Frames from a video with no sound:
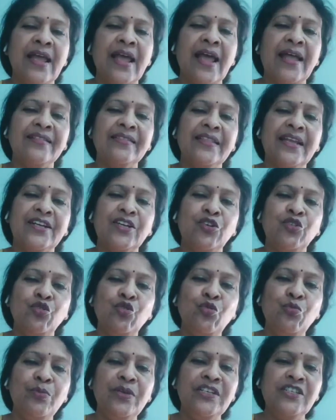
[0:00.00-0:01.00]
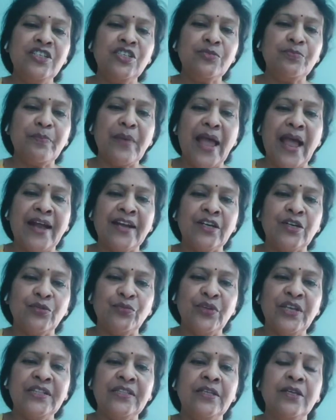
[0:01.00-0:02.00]
and that lumen is packed
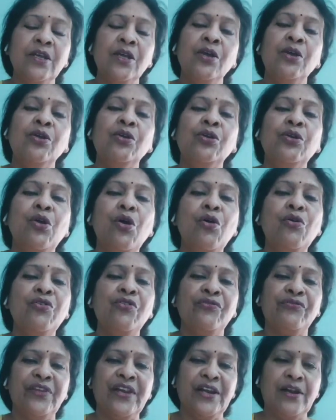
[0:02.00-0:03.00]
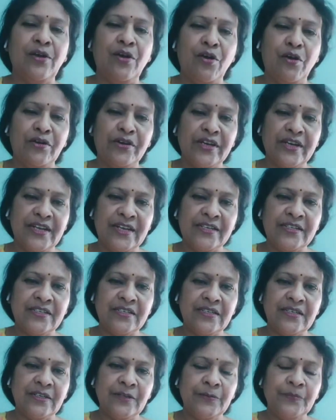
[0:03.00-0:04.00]
with chlorophyll on
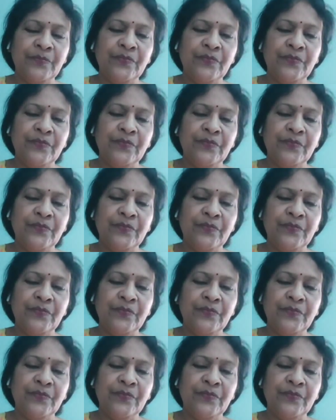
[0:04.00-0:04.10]
it.